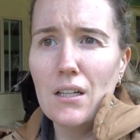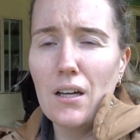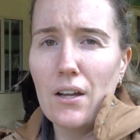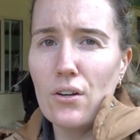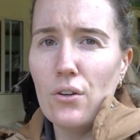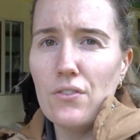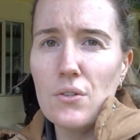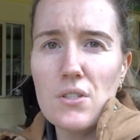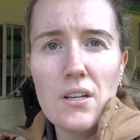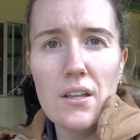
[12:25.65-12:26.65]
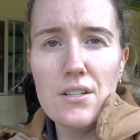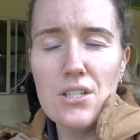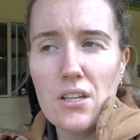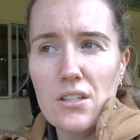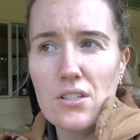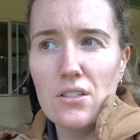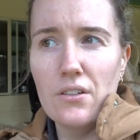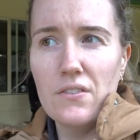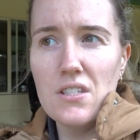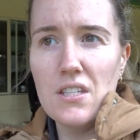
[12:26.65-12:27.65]
I don't know if there was another section
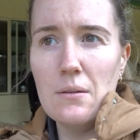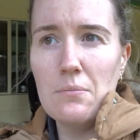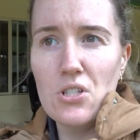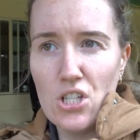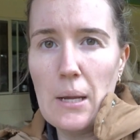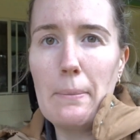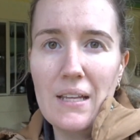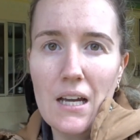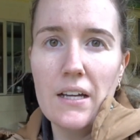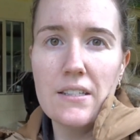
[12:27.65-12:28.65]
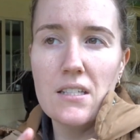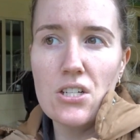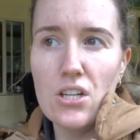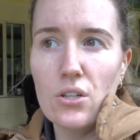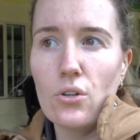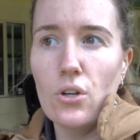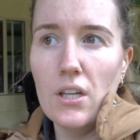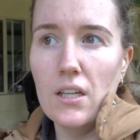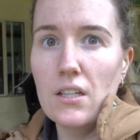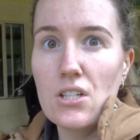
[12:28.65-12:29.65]
of the sheep yards that she could go
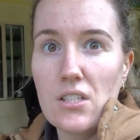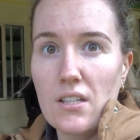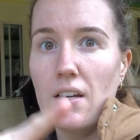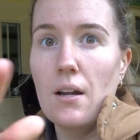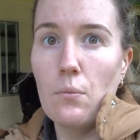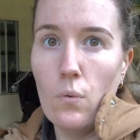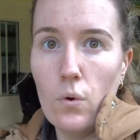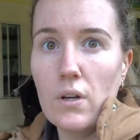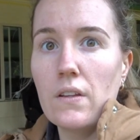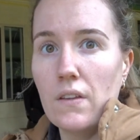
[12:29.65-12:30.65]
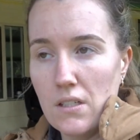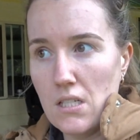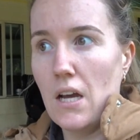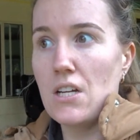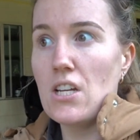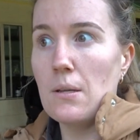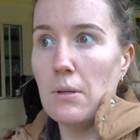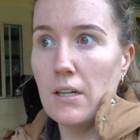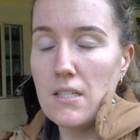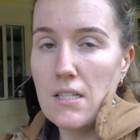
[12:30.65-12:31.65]
in, and she's ended up walking the entire sheep
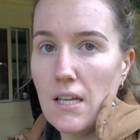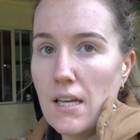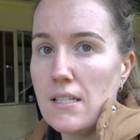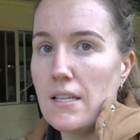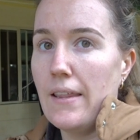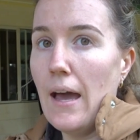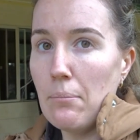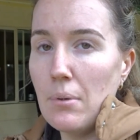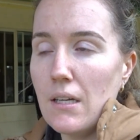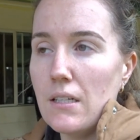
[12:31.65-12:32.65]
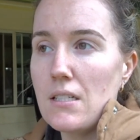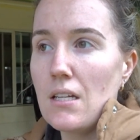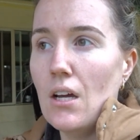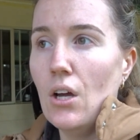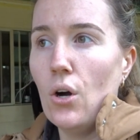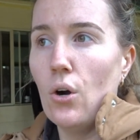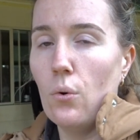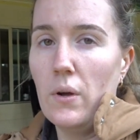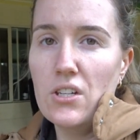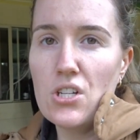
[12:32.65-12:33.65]
yards to get into that bit, or
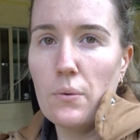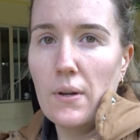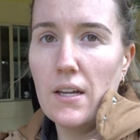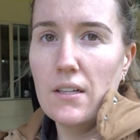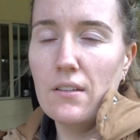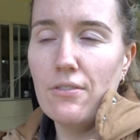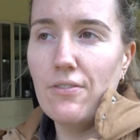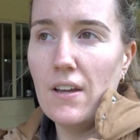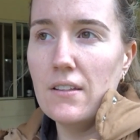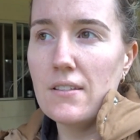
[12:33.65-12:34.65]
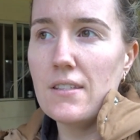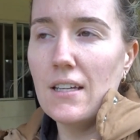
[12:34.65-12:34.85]
whether she went under the fence.